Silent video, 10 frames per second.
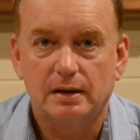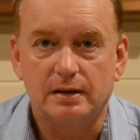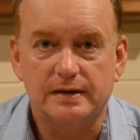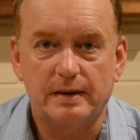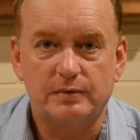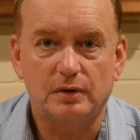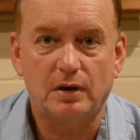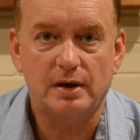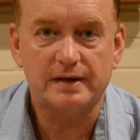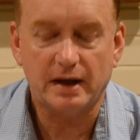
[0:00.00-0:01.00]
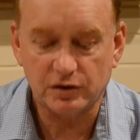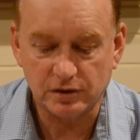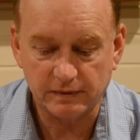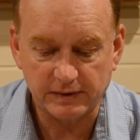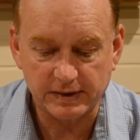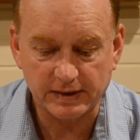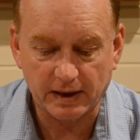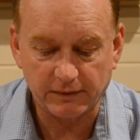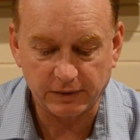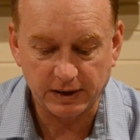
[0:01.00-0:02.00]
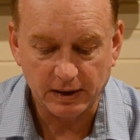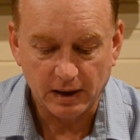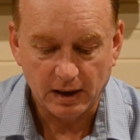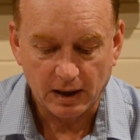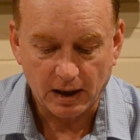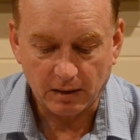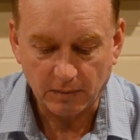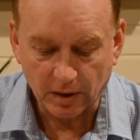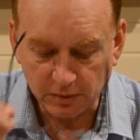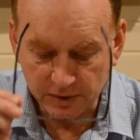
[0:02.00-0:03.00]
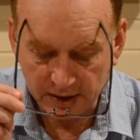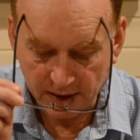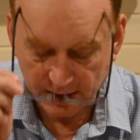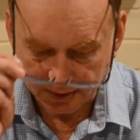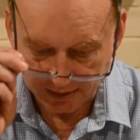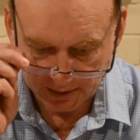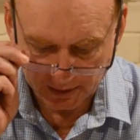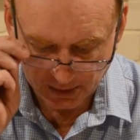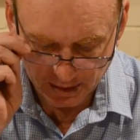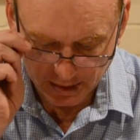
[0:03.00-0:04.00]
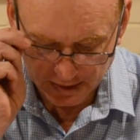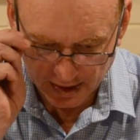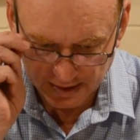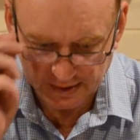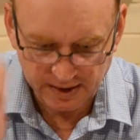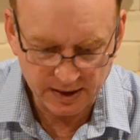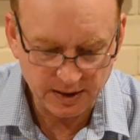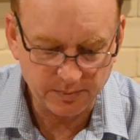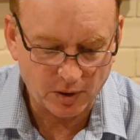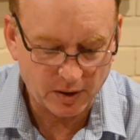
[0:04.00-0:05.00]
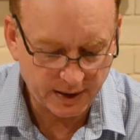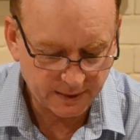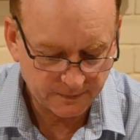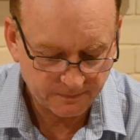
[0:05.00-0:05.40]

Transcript: conceptualization of discovery. I'm looking at a text here by